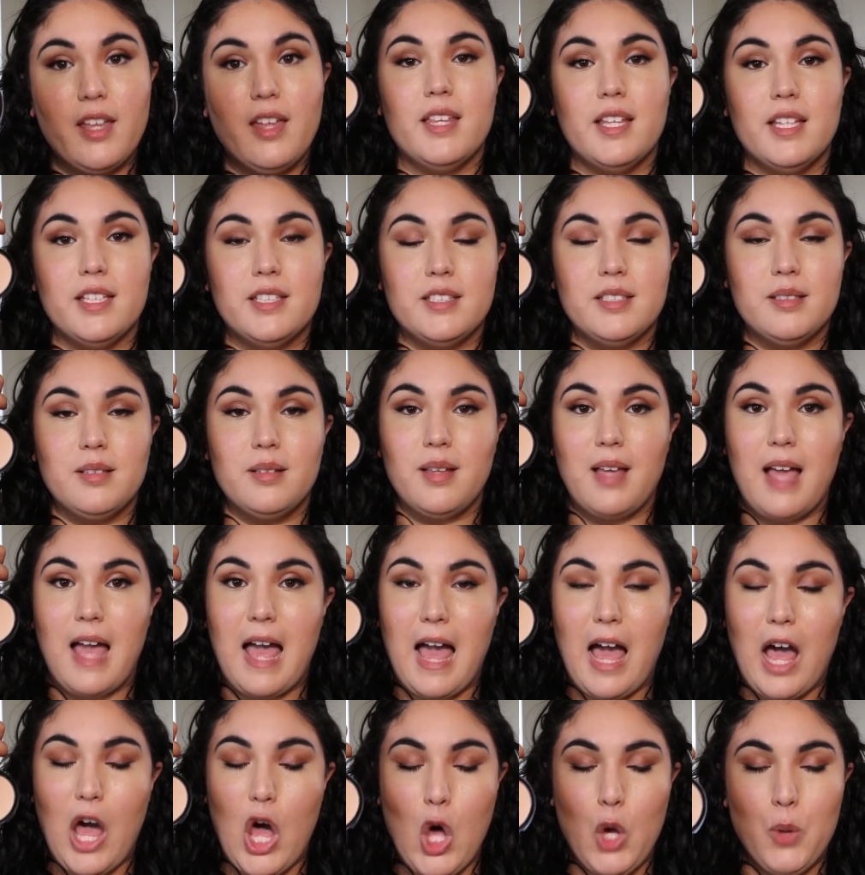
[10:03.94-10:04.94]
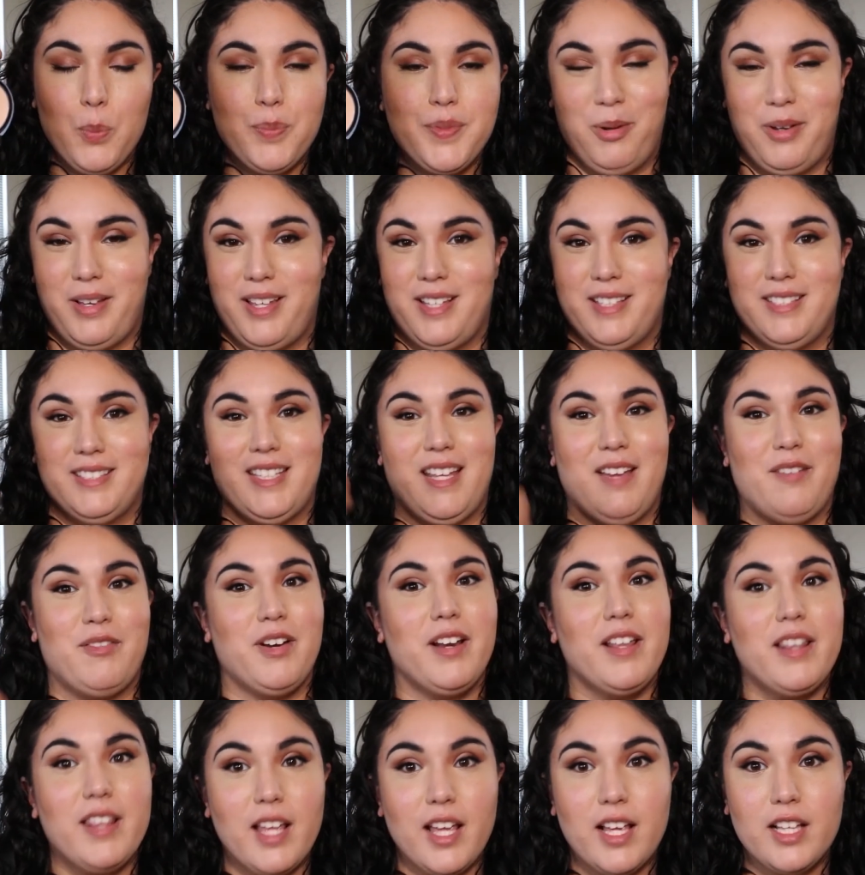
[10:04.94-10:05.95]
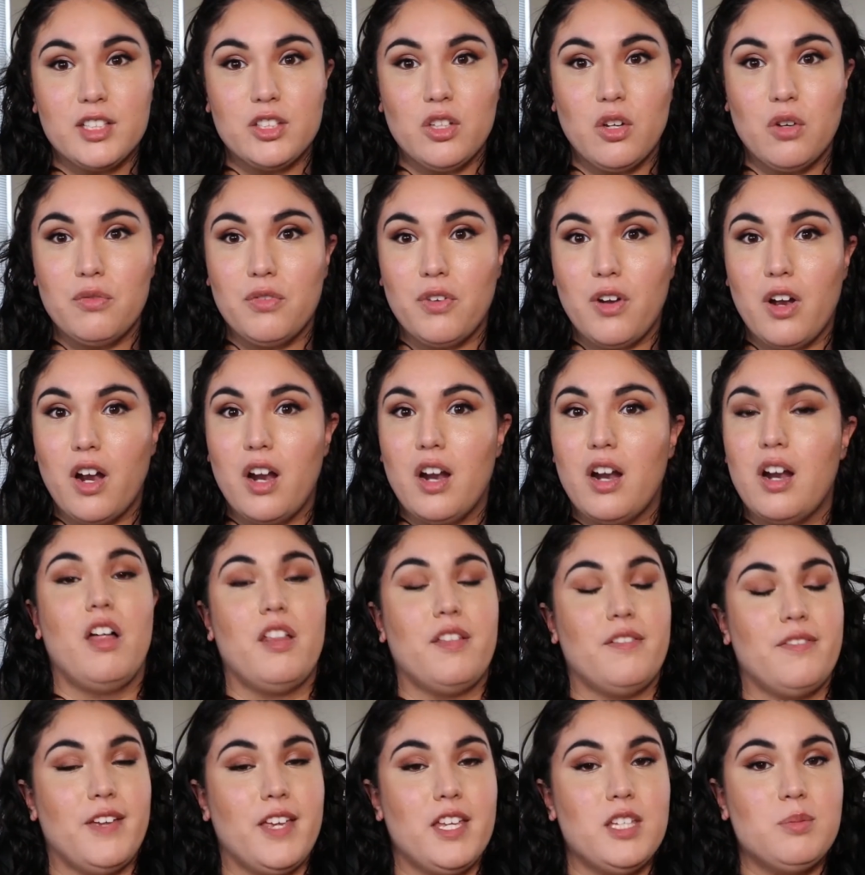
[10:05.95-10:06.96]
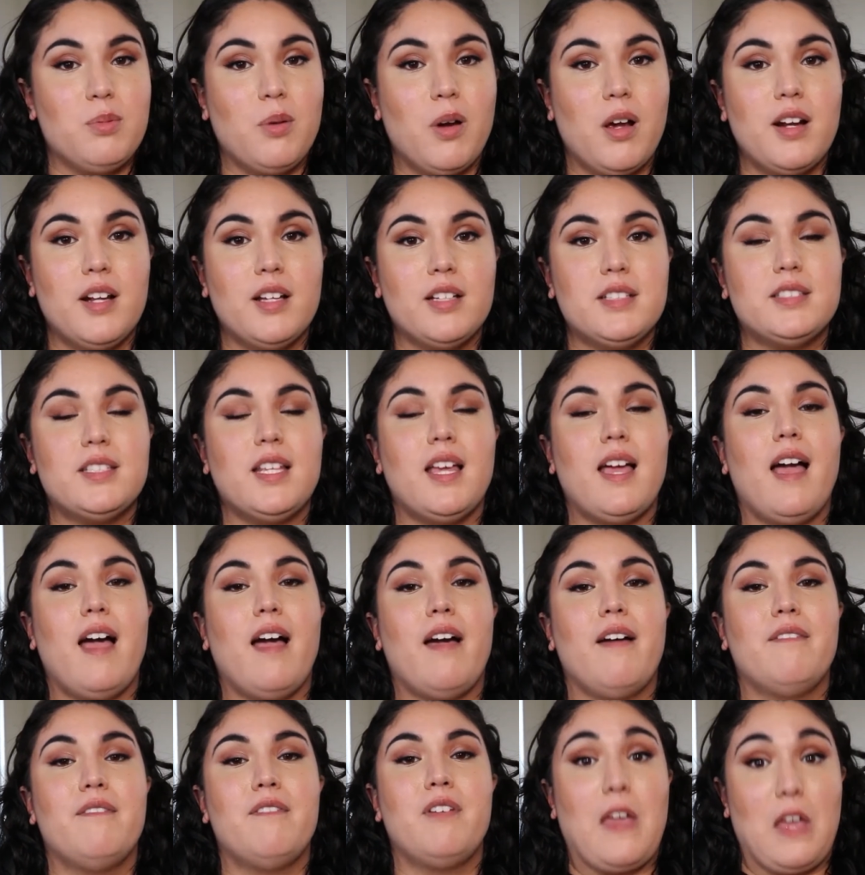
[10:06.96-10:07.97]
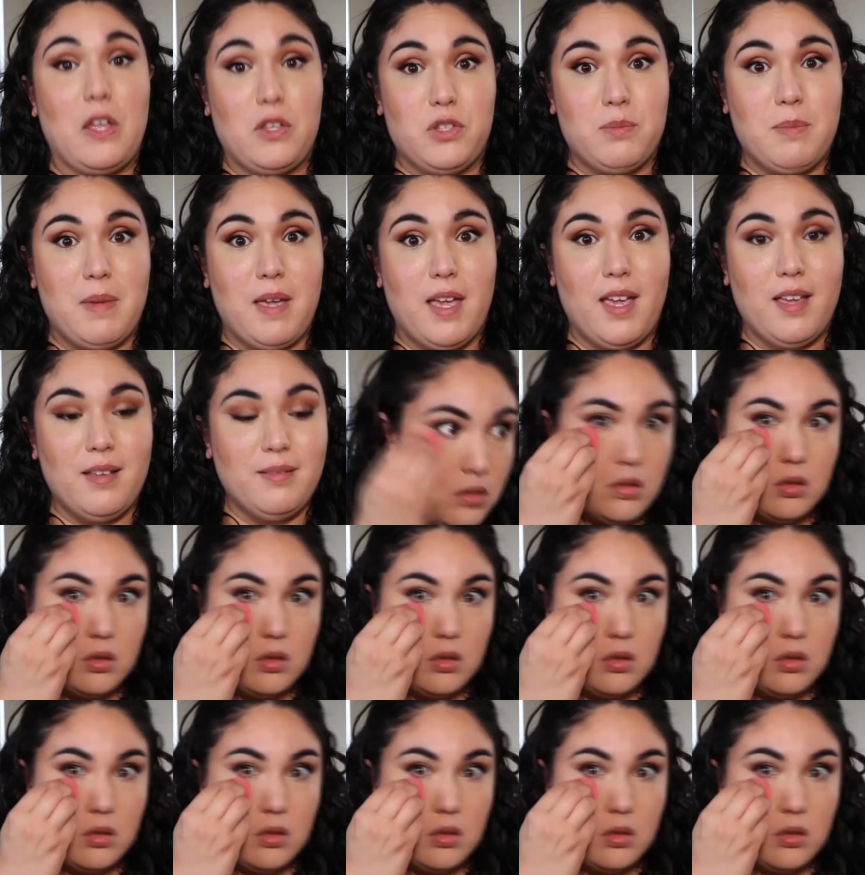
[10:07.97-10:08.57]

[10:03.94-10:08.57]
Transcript: this helped, because everything so far, all the face products have failed me.